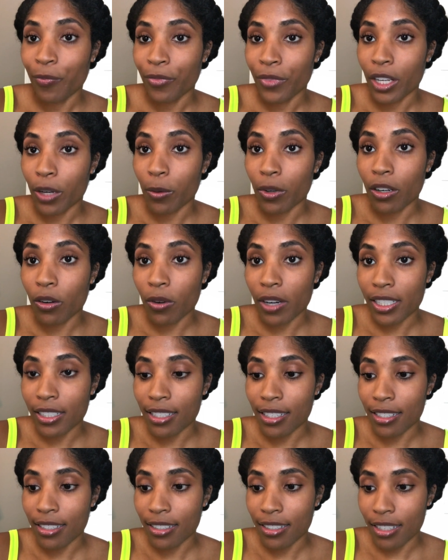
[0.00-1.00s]
And we're going
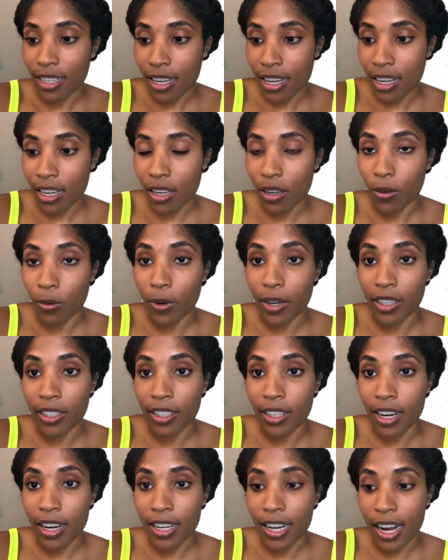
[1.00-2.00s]
to see
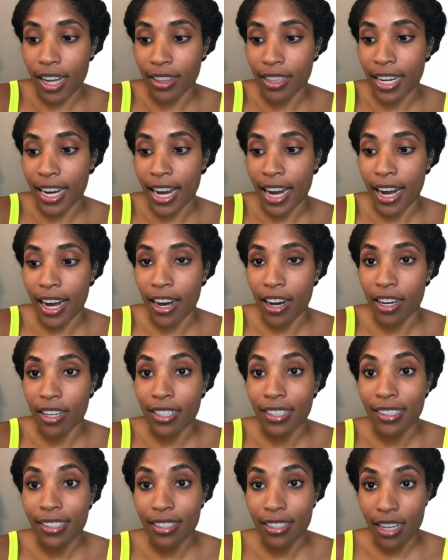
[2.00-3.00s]
whether or not the
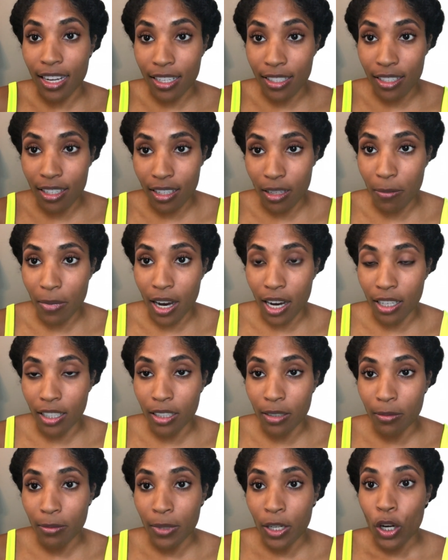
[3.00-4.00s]
hair sinks to the
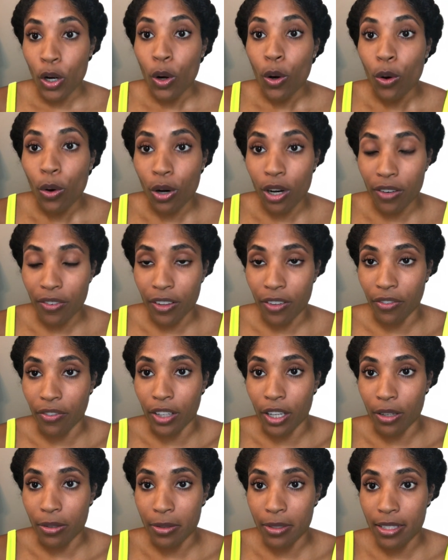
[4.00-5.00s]
bottom or if it
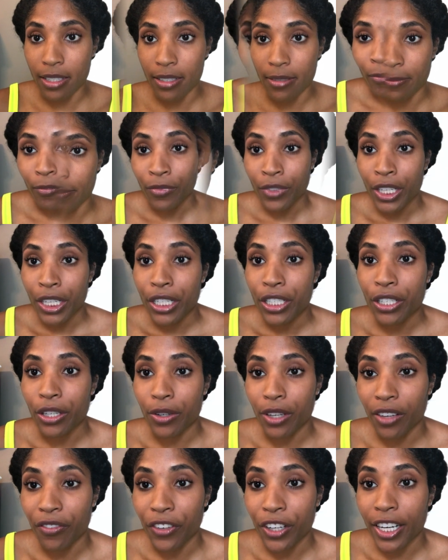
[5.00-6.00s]
floats. So
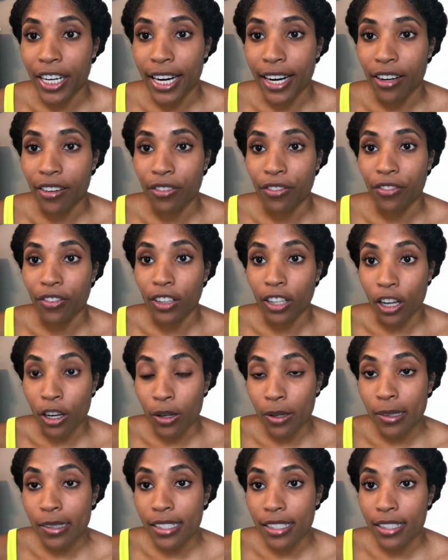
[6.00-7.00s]
if your hair
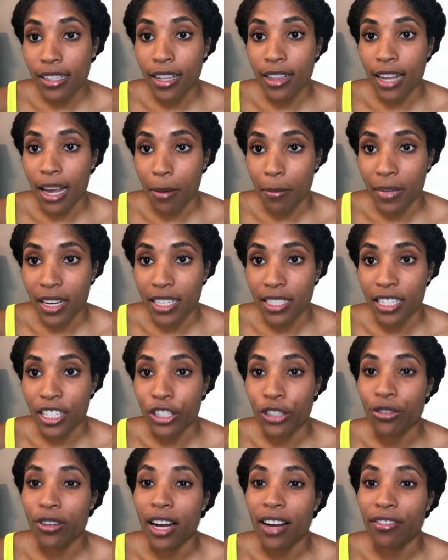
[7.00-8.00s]
floats, then that means
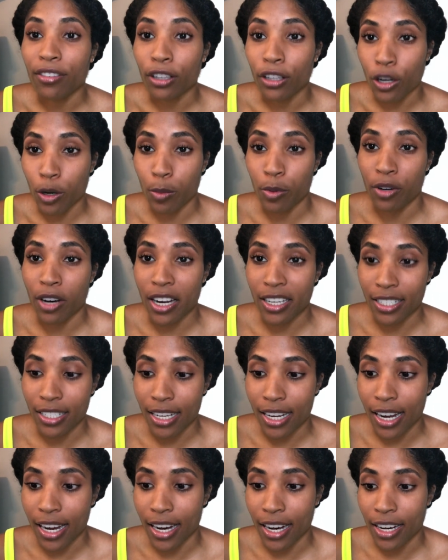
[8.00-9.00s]
that you have low
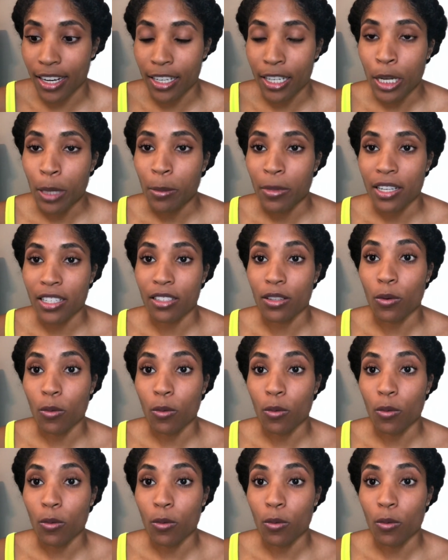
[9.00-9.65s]
porosity hair because the